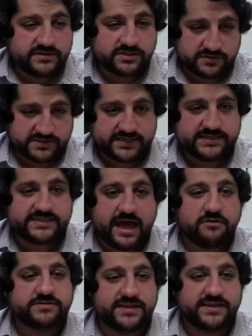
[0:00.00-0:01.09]
So
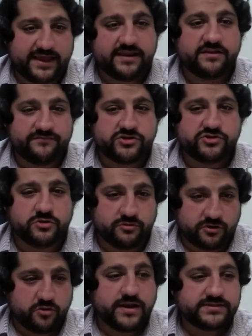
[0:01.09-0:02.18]
6,000 individual
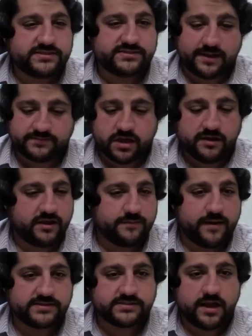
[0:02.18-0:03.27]
requests. I'm talking
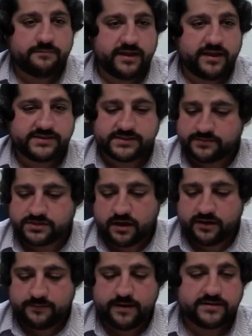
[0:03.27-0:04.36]
about stoplights, I'm
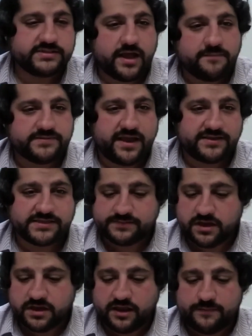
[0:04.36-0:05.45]
talking about stop signs, I'm
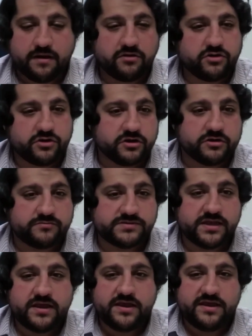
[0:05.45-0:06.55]
talking about
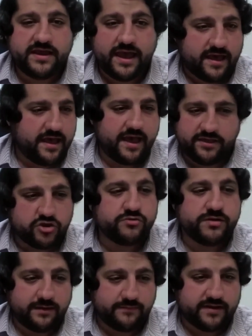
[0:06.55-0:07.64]
curbs, uh, you
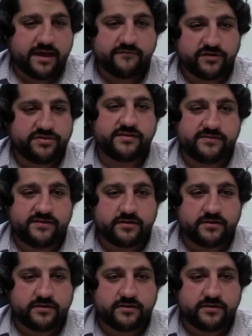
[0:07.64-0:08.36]
name it, everything